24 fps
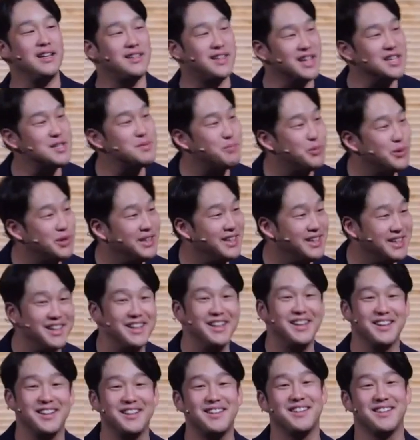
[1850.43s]
desperately
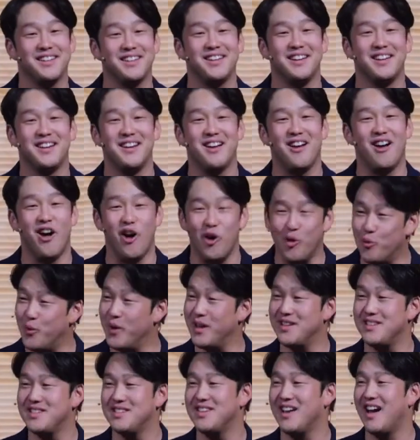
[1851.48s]
need it.
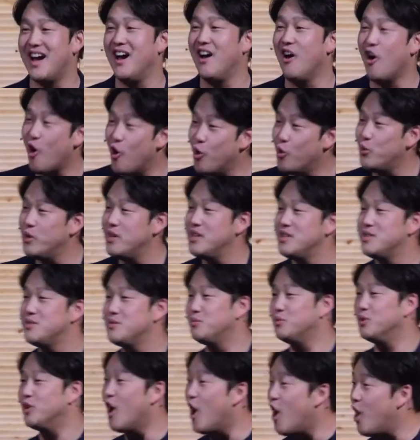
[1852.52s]
Always. I always
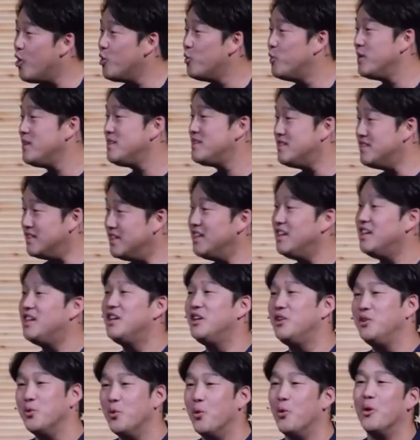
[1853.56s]
will always need
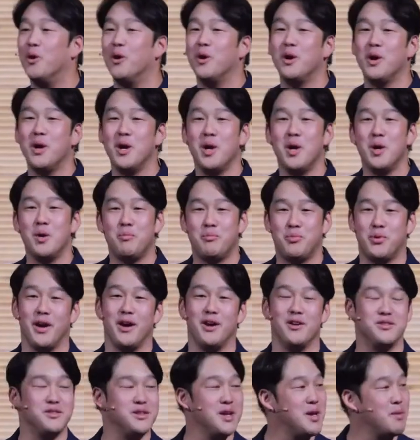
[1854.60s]
your
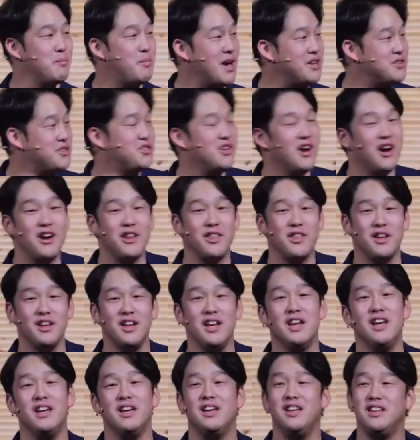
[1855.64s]
prayers. Pastor Jonathan,
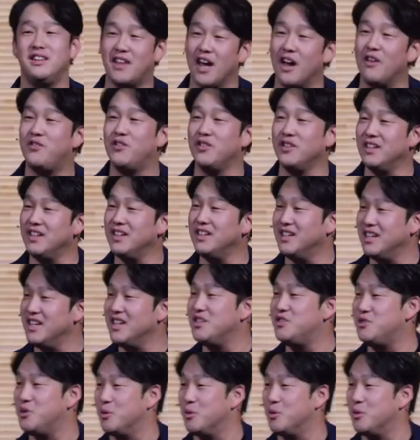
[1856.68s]
he definitely needs